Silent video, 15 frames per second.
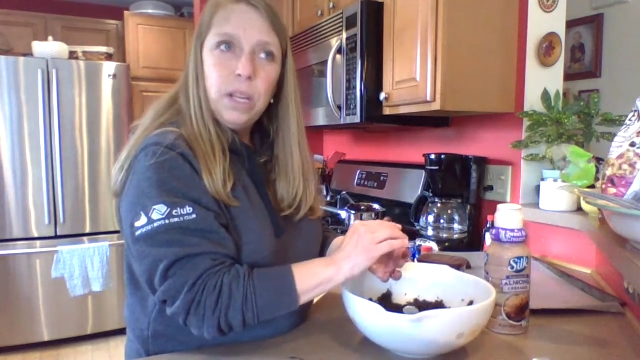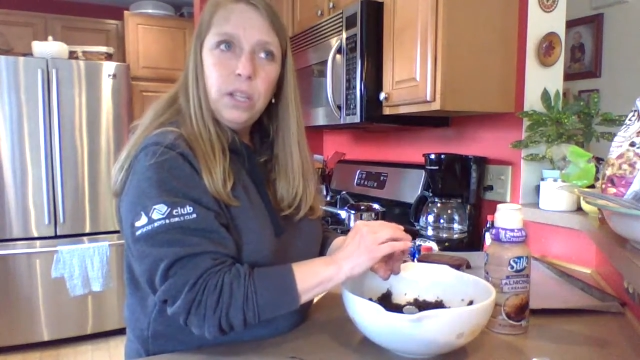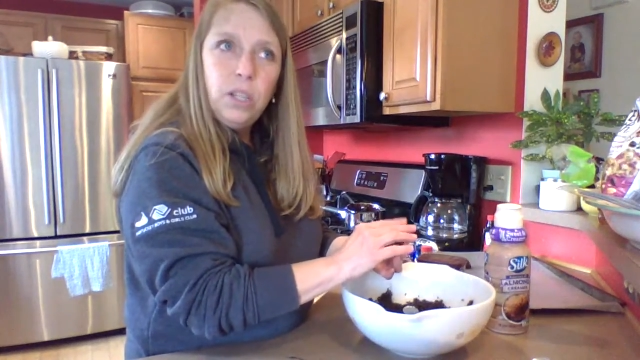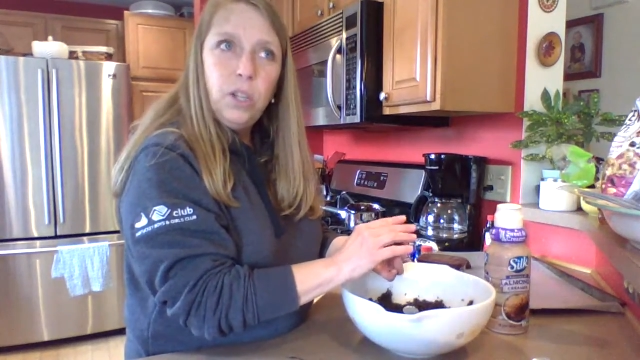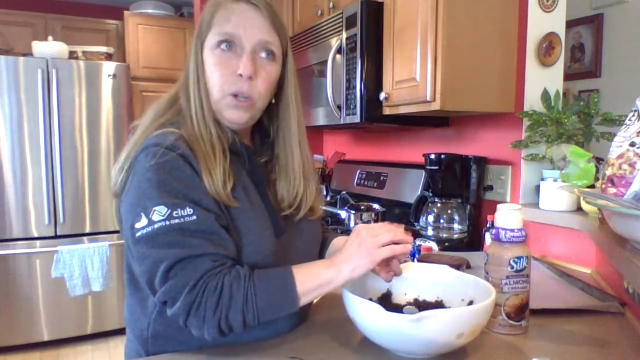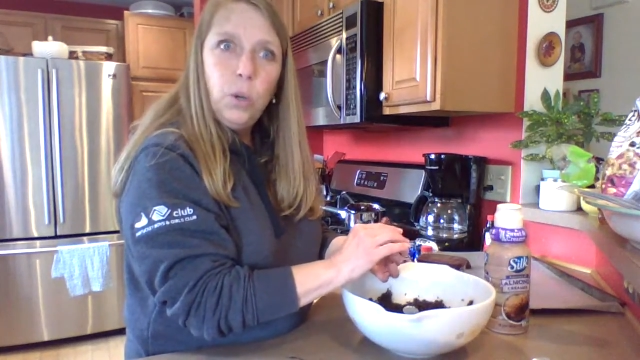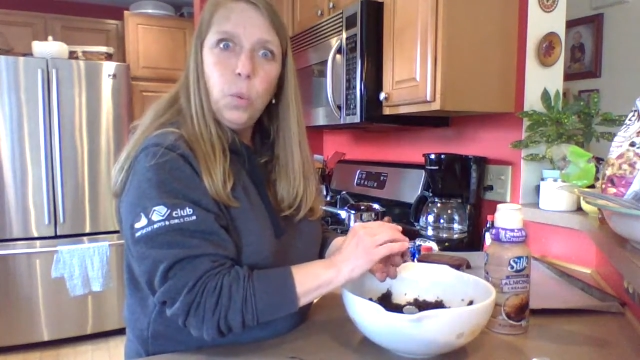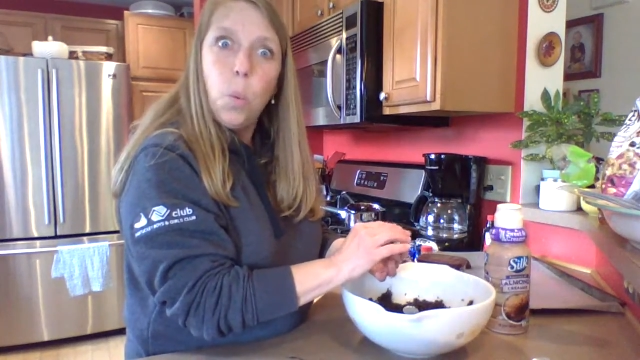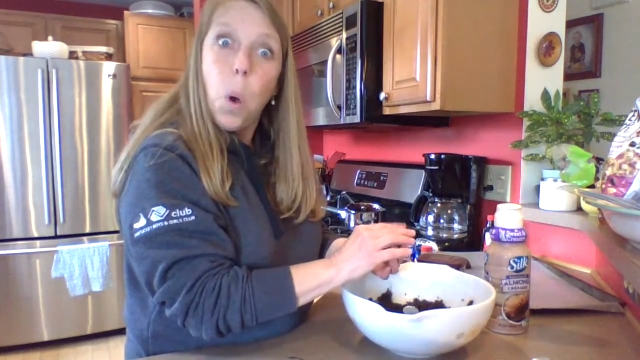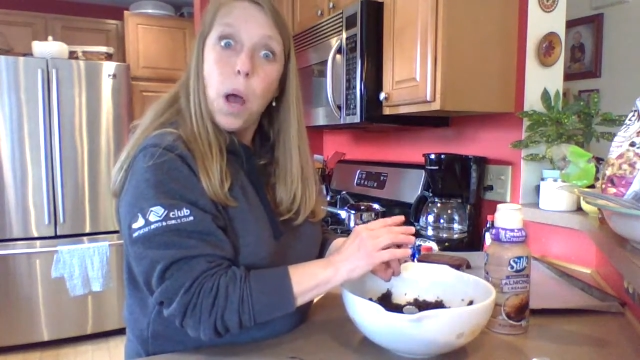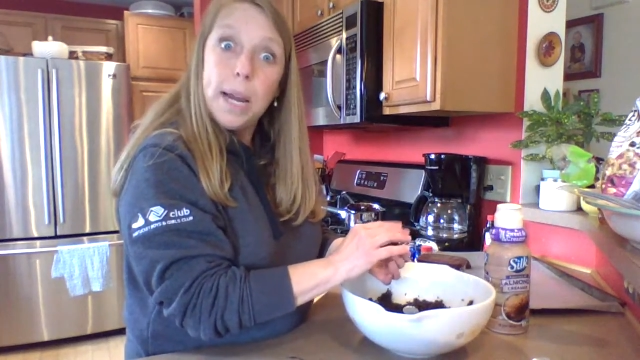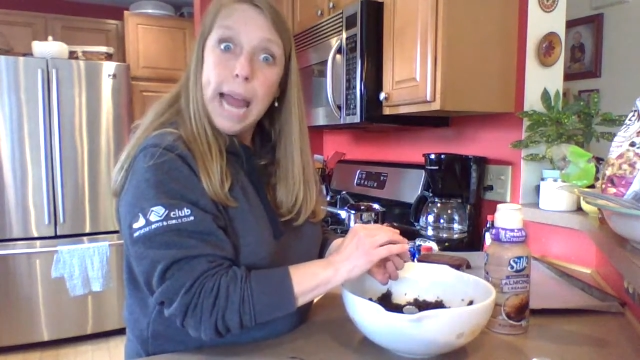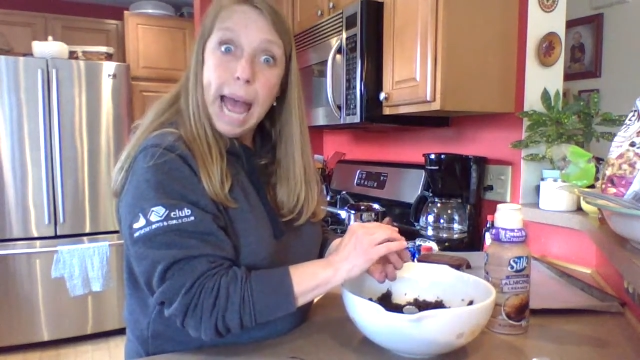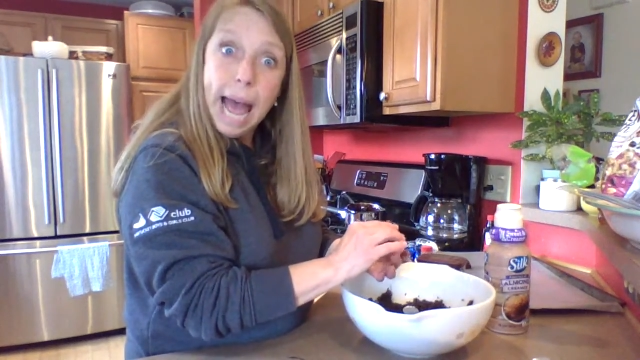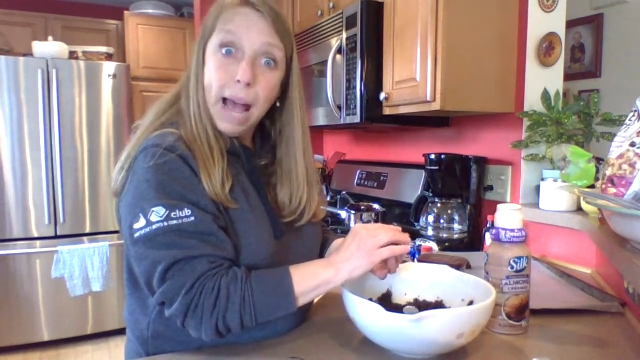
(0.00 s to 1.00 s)
to
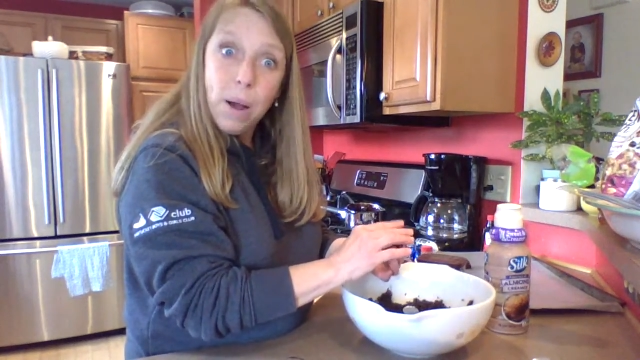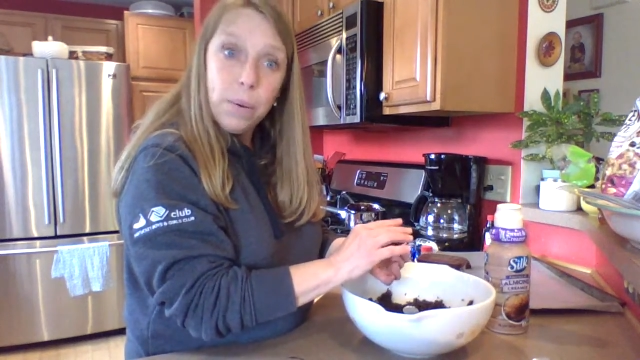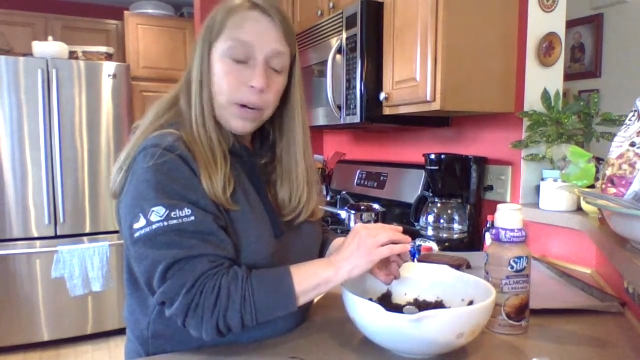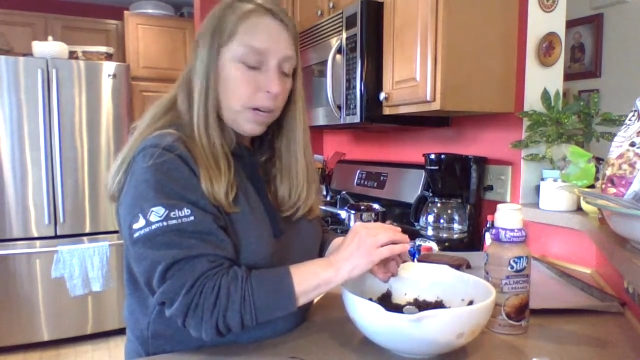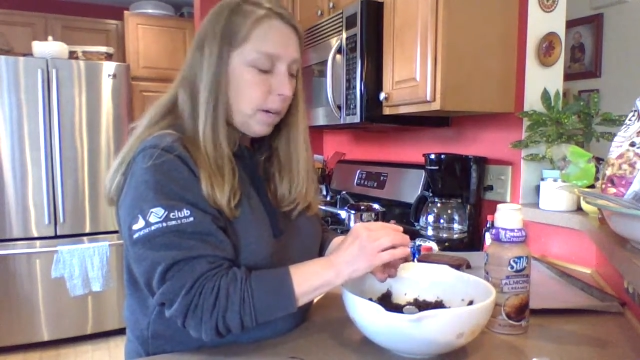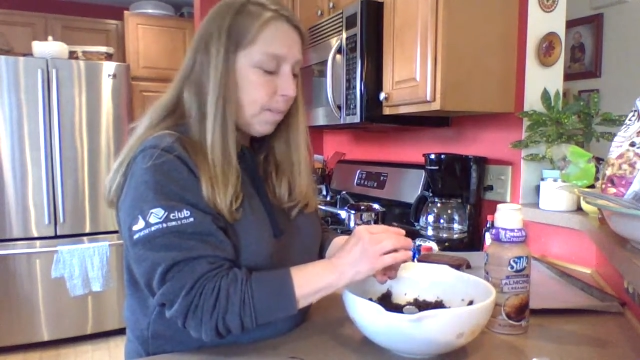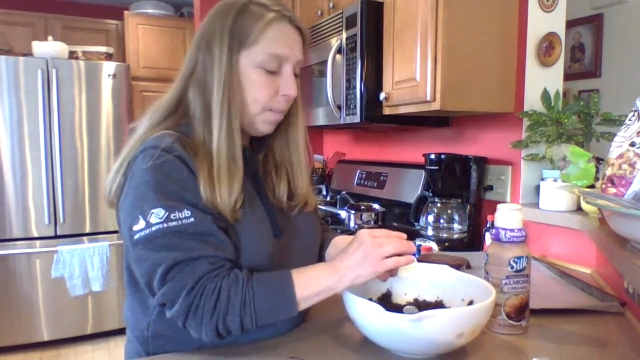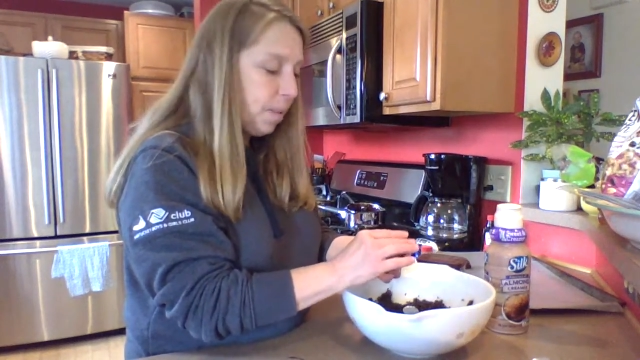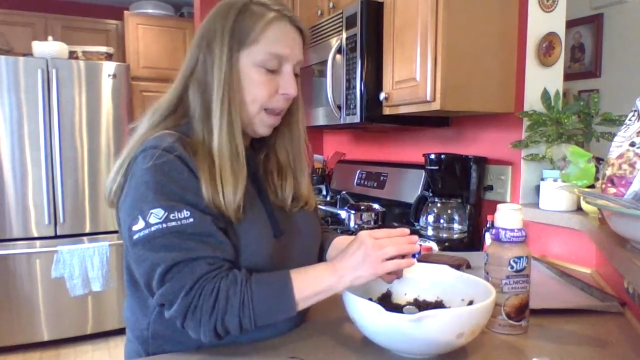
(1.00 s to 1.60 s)
1 hour,